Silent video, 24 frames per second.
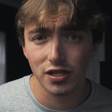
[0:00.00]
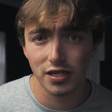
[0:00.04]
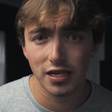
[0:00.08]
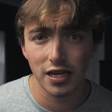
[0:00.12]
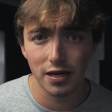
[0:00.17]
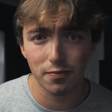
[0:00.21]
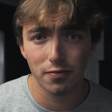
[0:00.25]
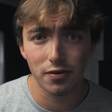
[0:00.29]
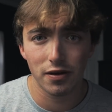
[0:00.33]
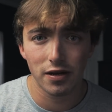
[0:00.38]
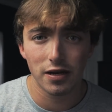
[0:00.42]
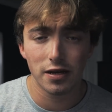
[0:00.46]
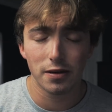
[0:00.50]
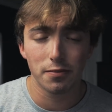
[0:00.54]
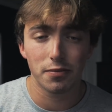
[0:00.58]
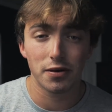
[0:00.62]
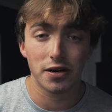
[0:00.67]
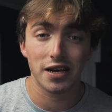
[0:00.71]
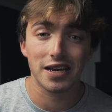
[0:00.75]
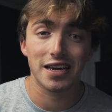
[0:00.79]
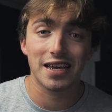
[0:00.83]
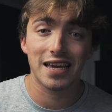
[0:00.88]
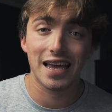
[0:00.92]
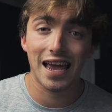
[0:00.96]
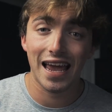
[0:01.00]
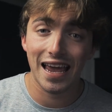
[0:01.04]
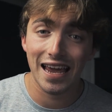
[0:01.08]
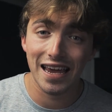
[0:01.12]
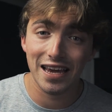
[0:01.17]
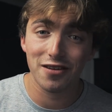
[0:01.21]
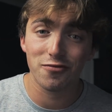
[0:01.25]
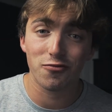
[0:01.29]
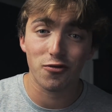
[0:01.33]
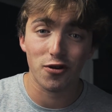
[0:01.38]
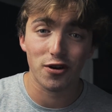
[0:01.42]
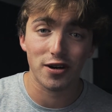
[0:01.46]
tip, but it
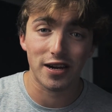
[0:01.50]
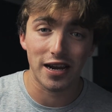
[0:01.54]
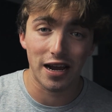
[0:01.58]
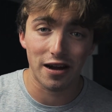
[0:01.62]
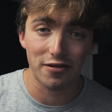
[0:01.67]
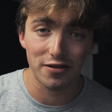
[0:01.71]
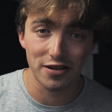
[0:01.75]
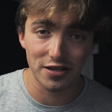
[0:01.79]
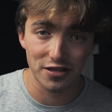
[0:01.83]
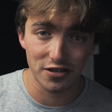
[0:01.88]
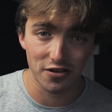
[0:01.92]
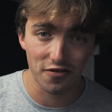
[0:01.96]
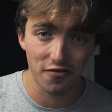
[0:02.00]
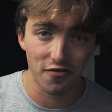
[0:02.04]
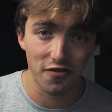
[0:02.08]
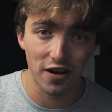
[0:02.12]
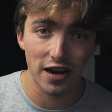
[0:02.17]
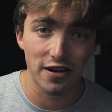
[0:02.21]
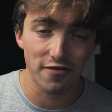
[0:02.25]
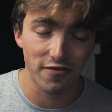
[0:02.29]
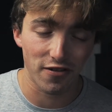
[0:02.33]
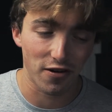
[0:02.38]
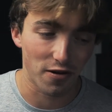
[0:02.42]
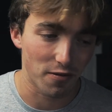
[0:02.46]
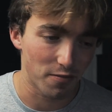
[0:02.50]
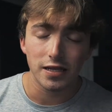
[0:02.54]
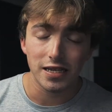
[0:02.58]
can work out in your favor.